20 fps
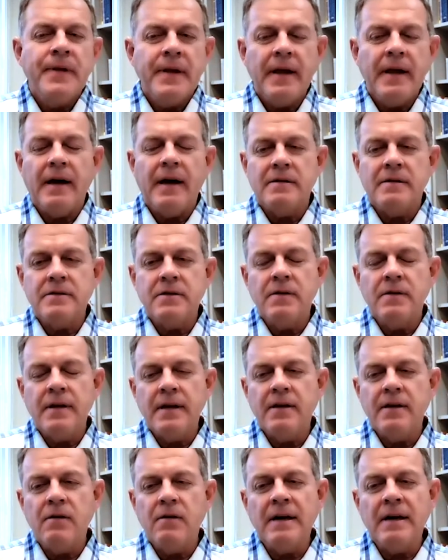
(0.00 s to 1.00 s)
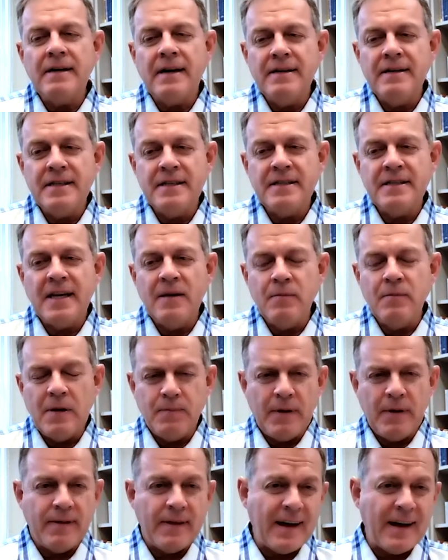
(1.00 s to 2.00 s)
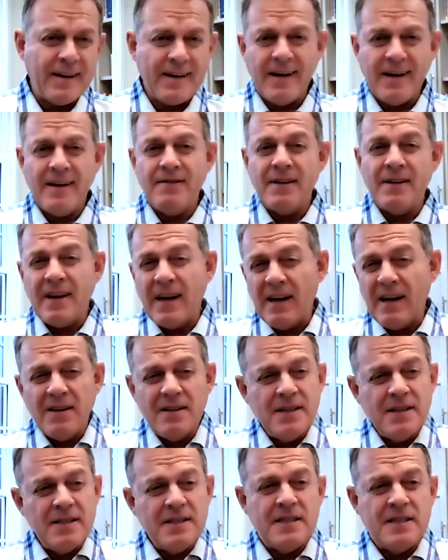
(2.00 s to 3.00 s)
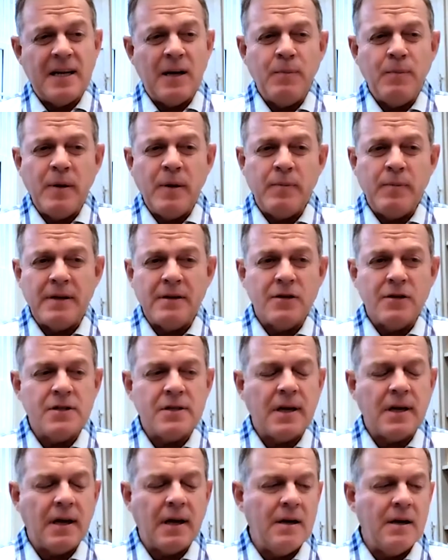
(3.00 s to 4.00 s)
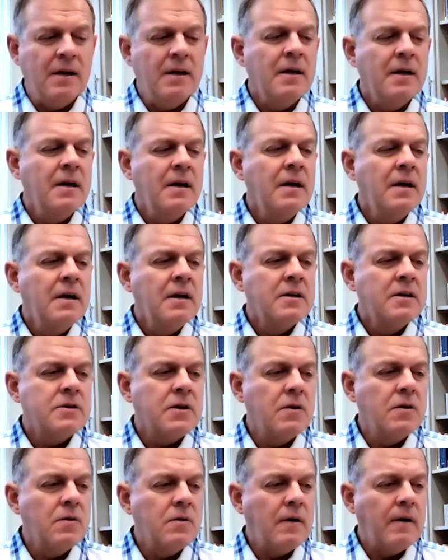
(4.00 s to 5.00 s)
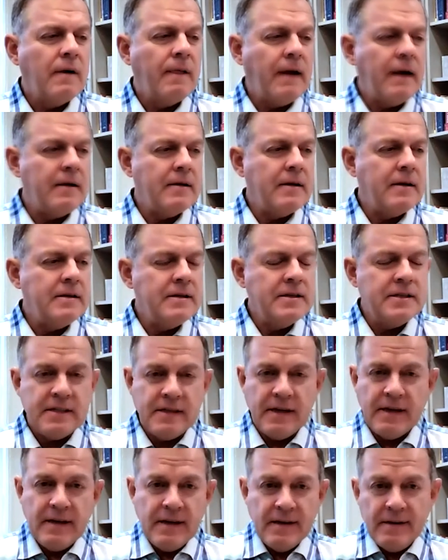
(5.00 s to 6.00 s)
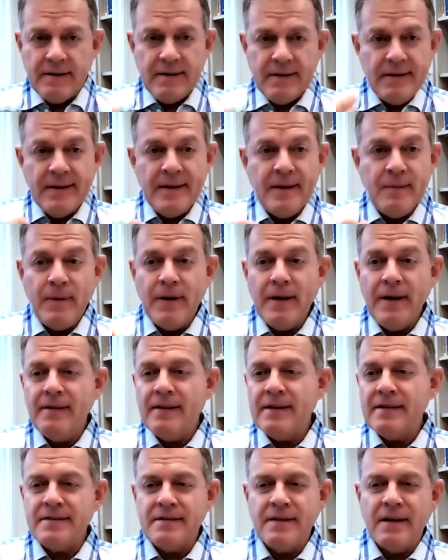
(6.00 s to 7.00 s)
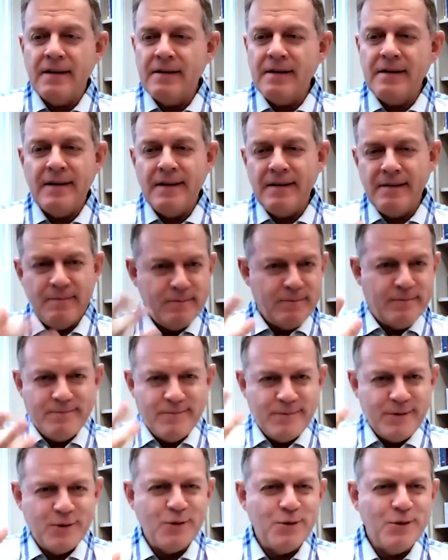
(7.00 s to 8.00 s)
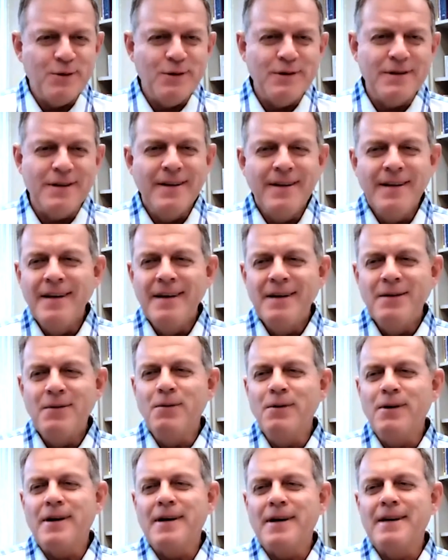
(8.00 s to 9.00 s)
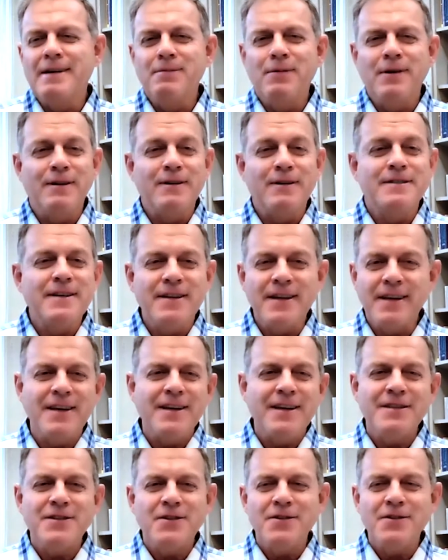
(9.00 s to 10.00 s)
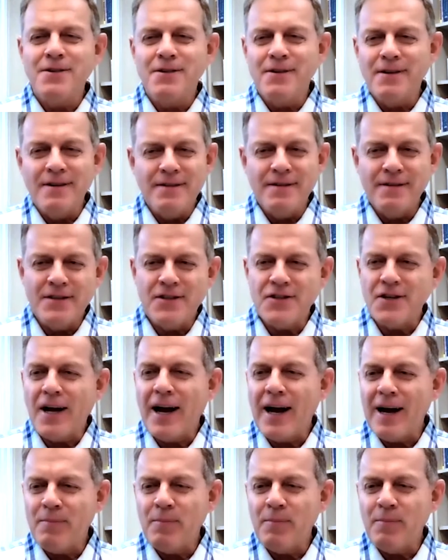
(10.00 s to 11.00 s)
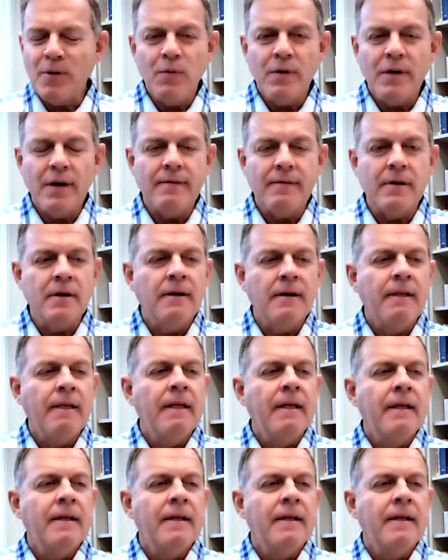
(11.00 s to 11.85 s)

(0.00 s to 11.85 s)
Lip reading: Yeah, so thank you. I just came up with that kind of analogy just to help people understand. So just anybody that's done any tool work, whether it's in the kitchen or in the shop or whatever,